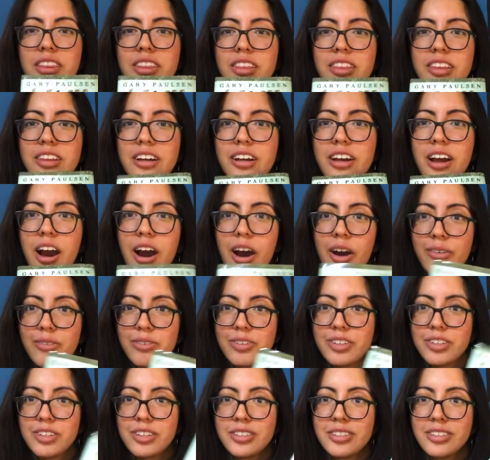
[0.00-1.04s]
the
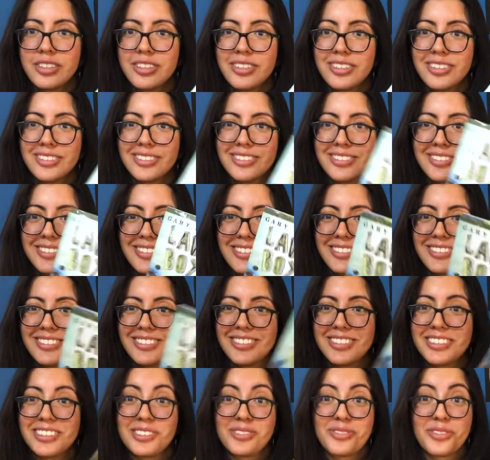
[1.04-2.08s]
cover
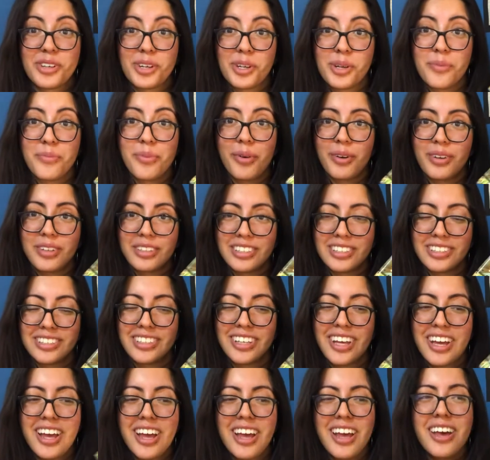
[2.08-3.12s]
is very important
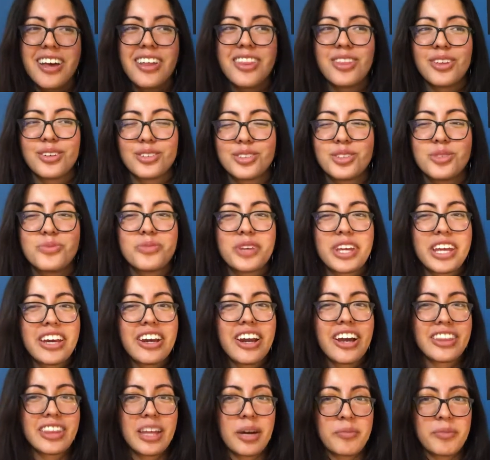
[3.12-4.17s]
though to me
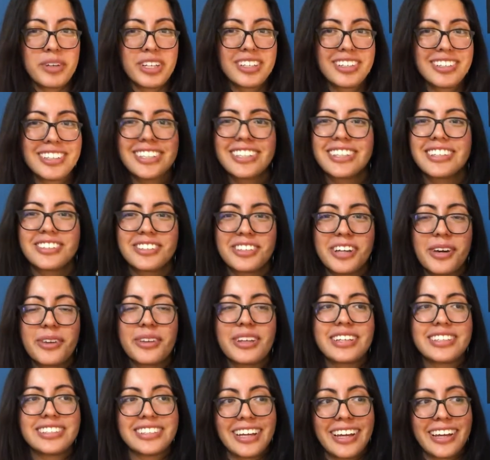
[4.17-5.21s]
not that much like you know how
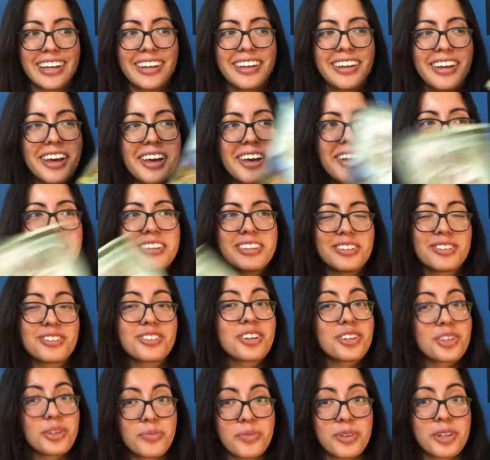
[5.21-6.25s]
they say don't
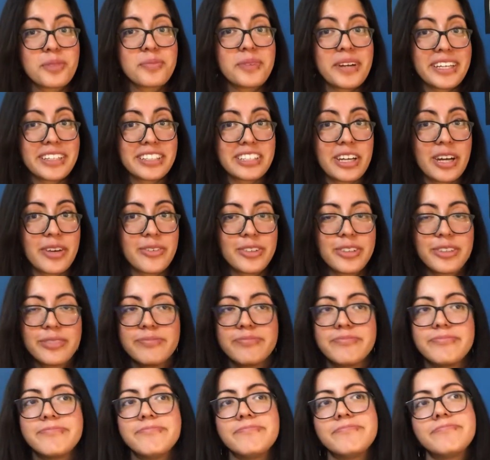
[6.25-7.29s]
judge a book by its cover.
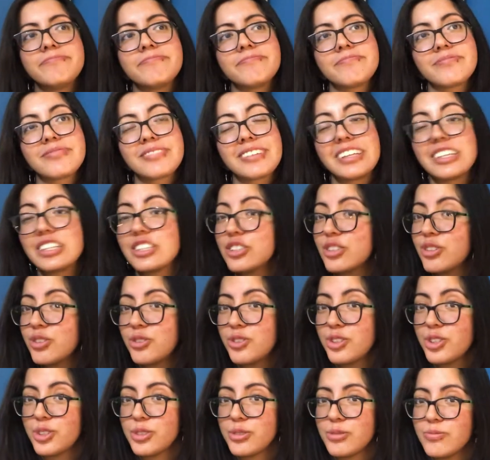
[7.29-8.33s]
It is
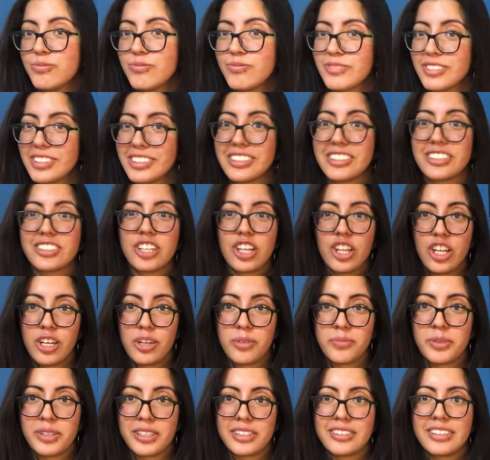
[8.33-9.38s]
true, because there's a lot
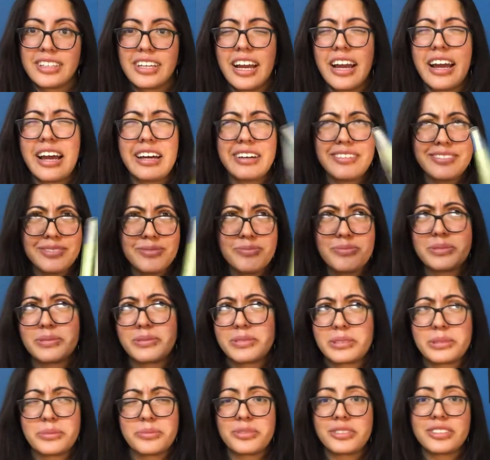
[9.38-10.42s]
of books that have
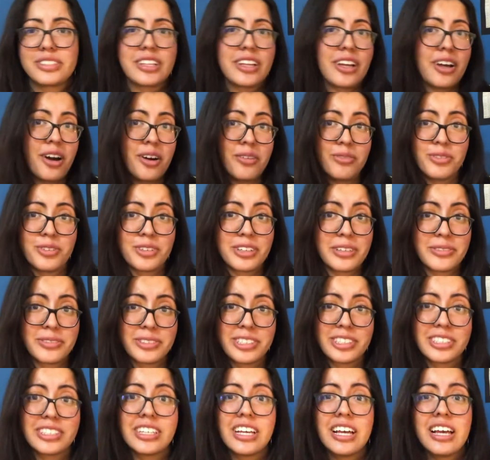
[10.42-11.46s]
completely awful
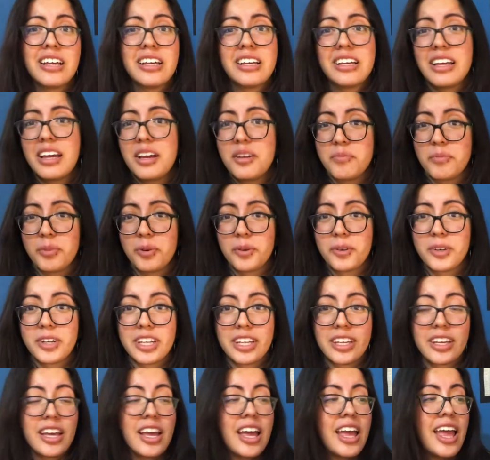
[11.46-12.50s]
covers and
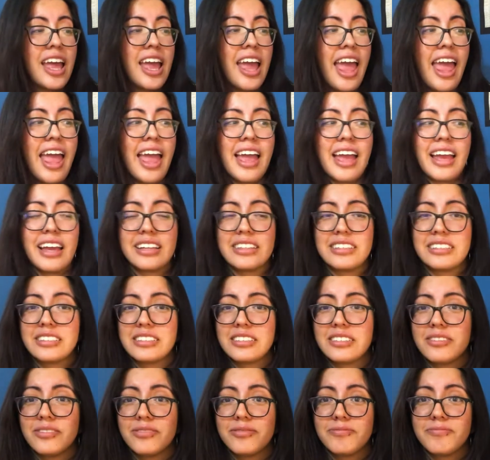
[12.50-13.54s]
boring,
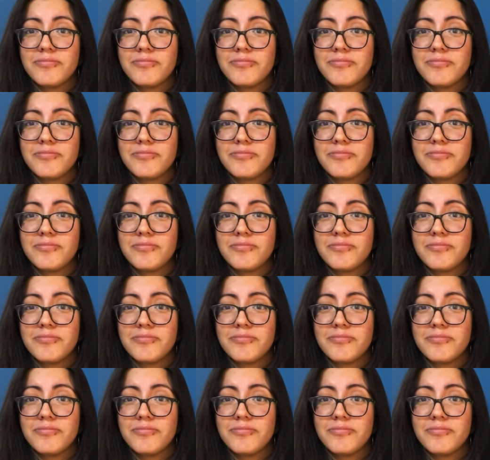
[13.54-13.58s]
and